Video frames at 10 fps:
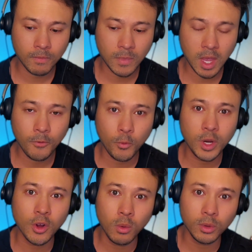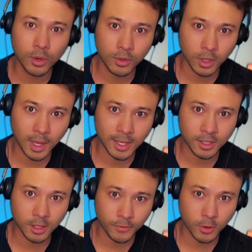if we don't learn the
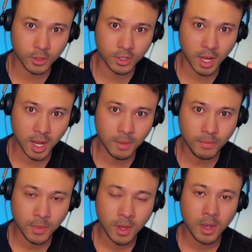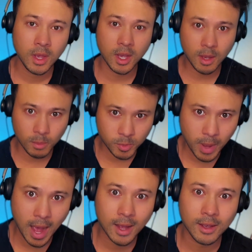lesson the first time, it comes
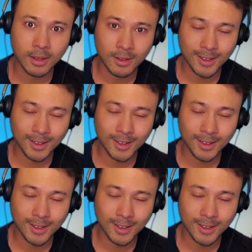back